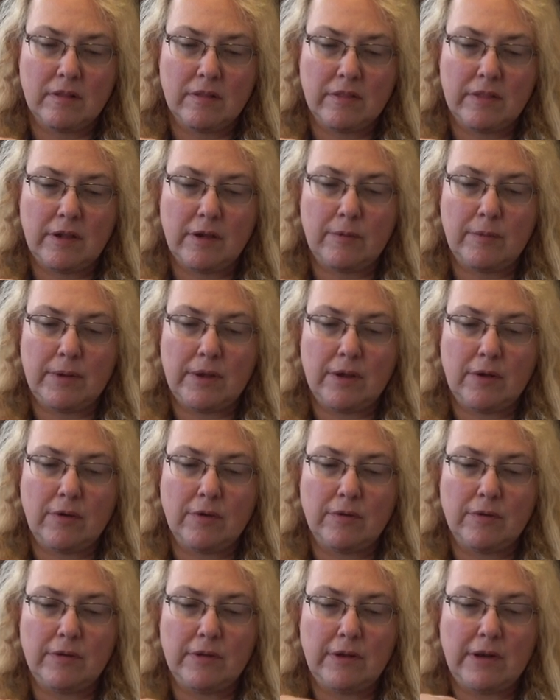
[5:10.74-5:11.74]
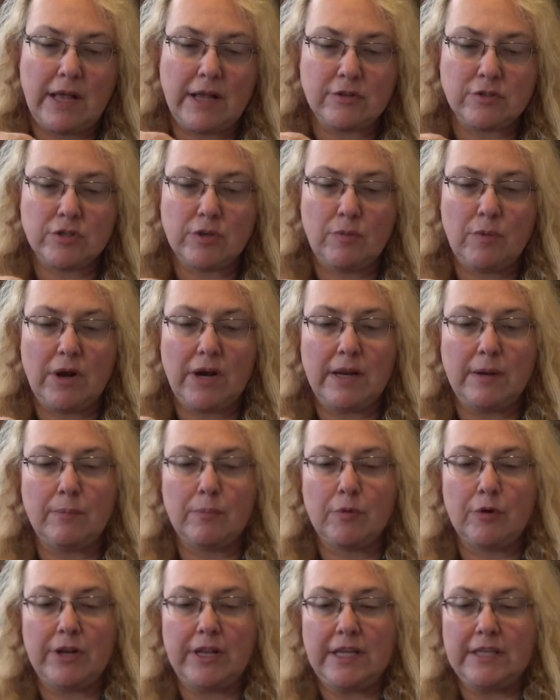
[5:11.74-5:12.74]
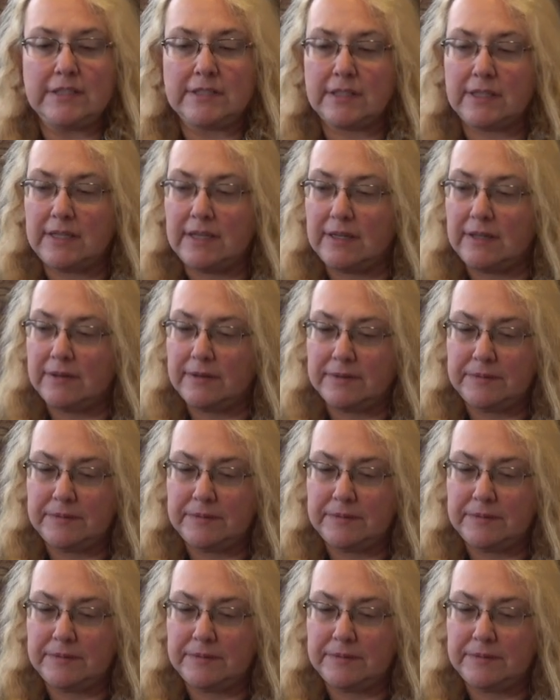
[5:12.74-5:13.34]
There we go. It actually went in pretty easily.